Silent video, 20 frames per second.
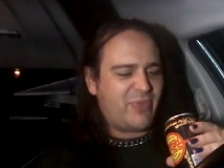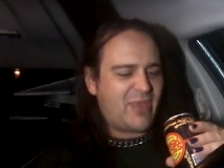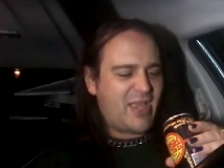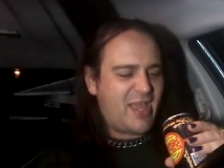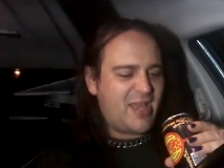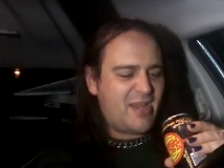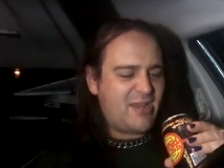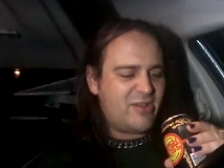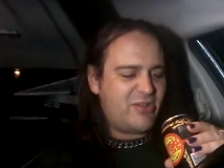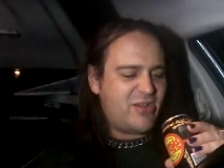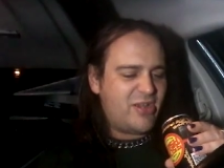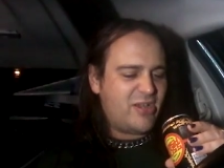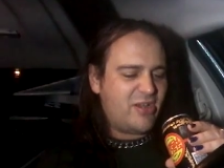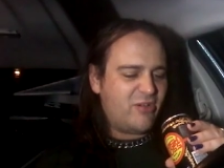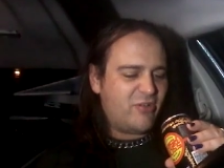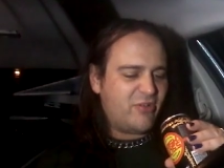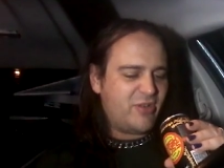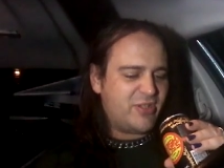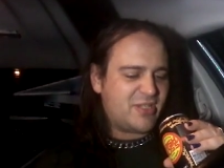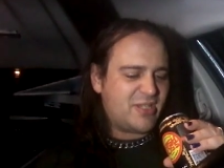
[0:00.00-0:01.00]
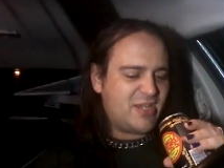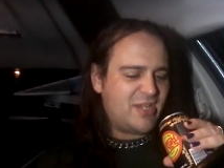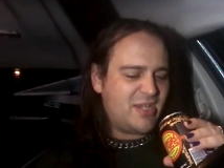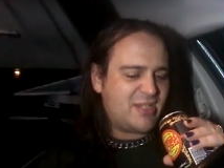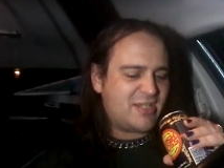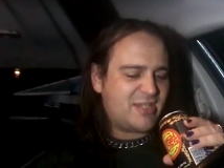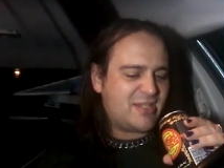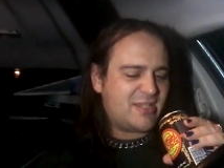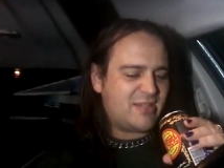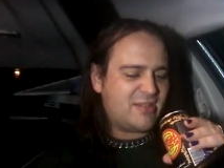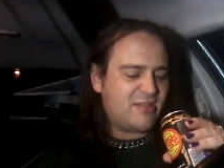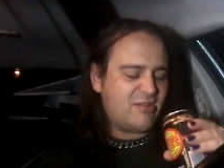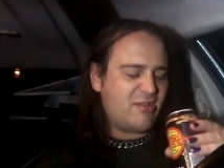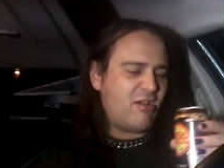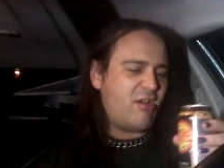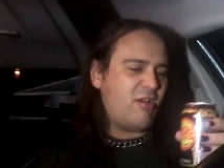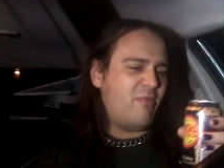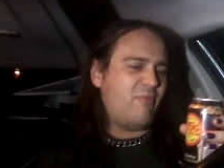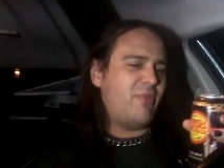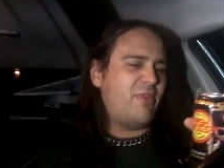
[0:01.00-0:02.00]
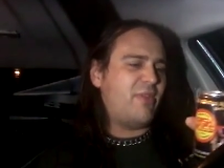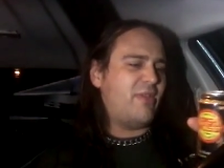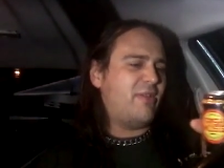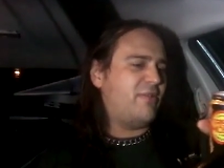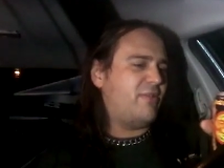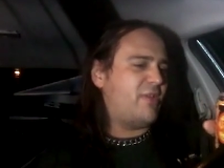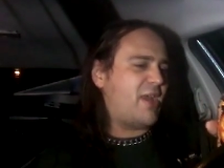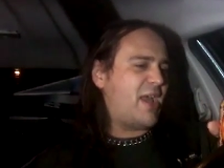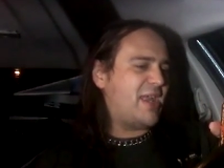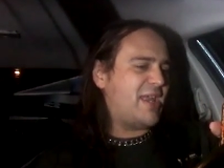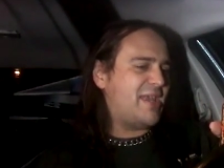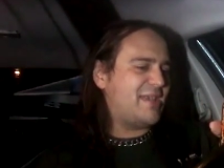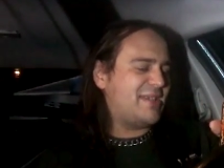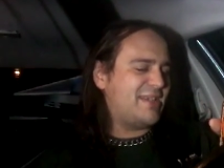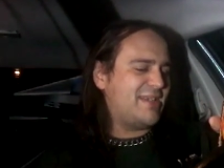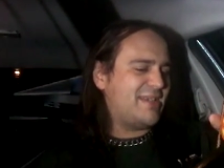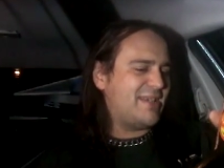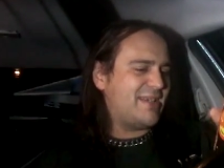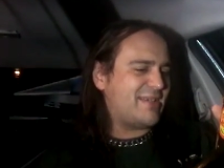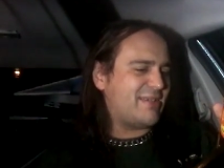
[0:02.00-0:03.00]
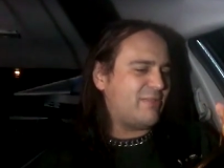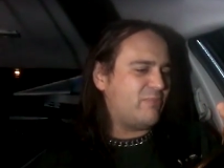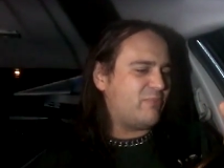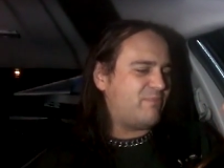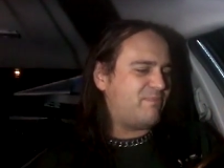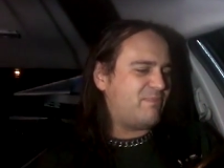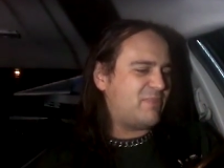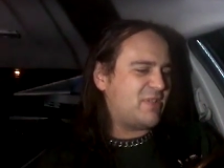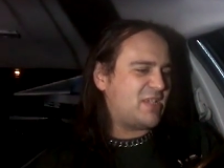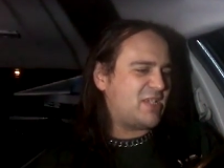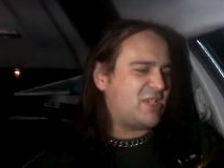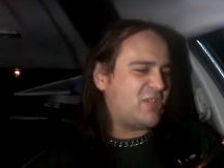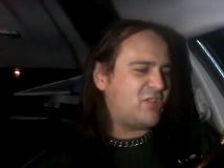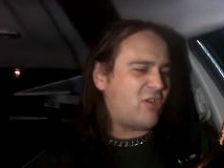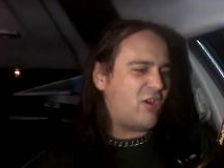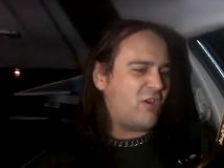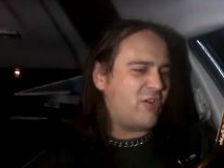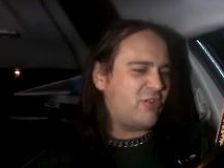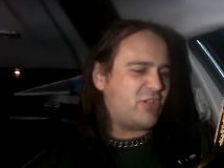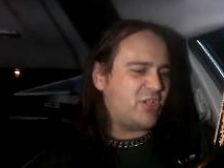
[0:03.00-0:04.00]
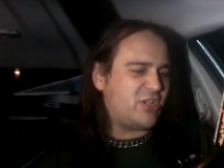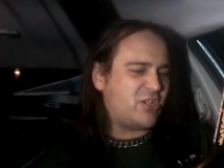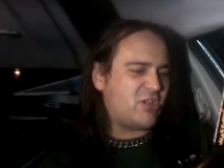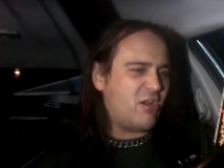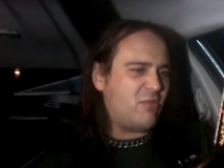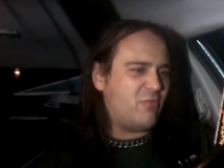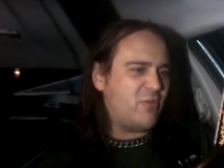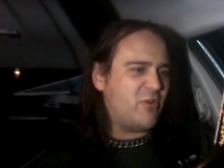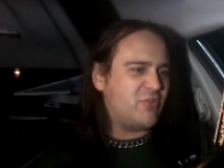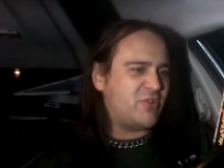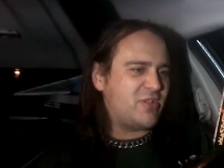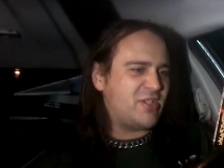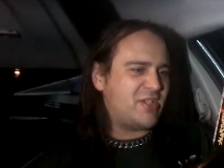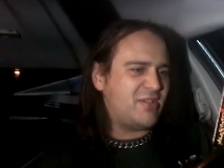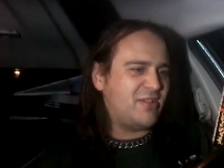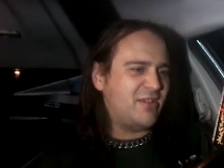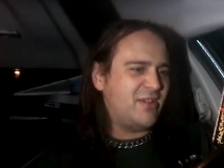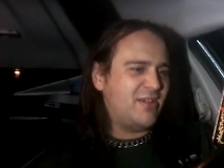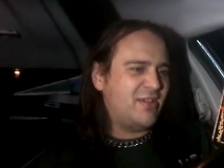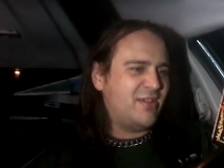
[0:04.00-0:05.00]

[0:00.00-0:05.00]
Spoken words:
I don't know, it's I guess since it's a starch, it's almost